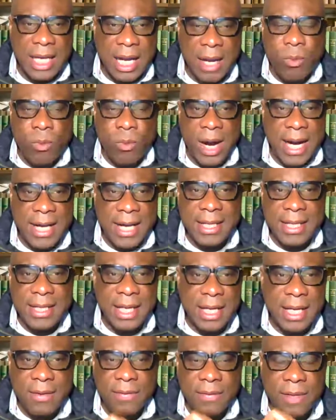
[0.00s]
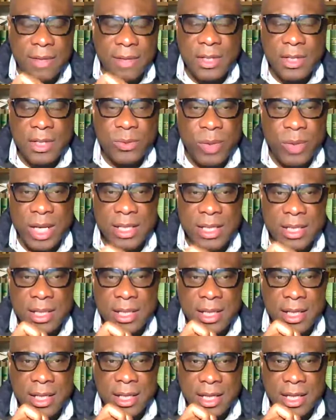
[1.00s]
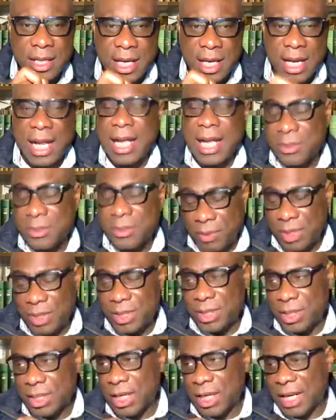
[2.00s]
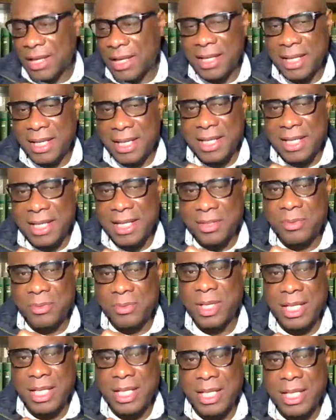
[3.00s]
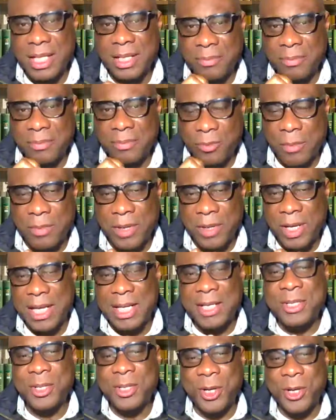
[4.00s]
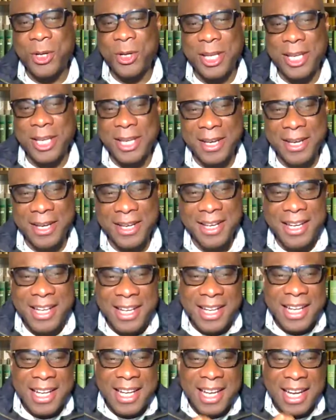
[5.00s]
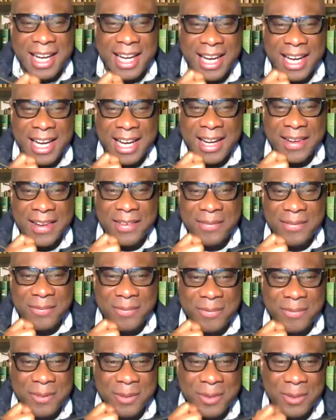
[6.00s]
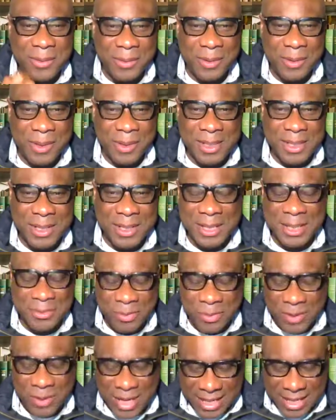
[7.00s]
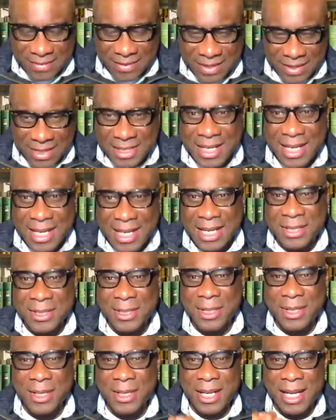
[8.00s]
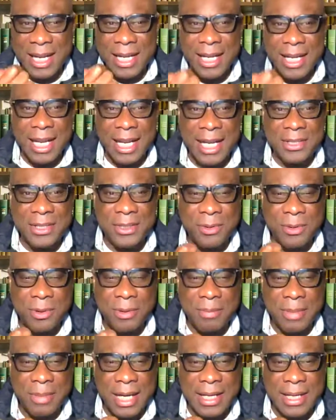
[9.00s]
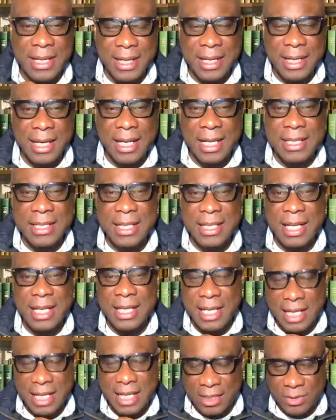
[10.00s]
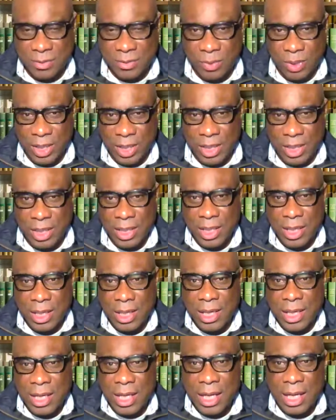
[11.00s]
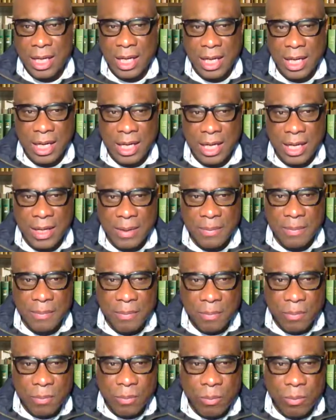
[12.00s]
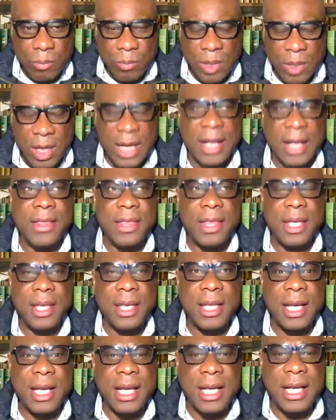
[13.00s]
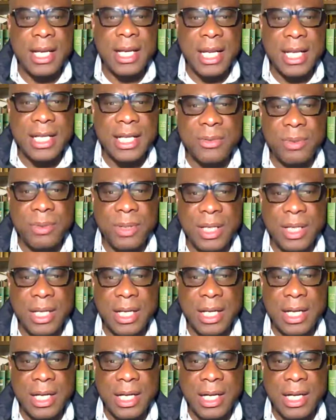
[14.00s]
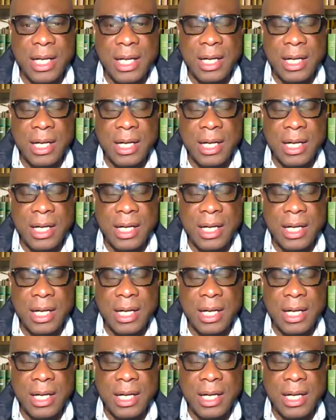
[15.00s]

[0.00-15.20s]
as I wind down this week's class, which I think is really, we're beginning to cook here. So as we wind down this lecture, I'd like to remind the class that next week, I think next week,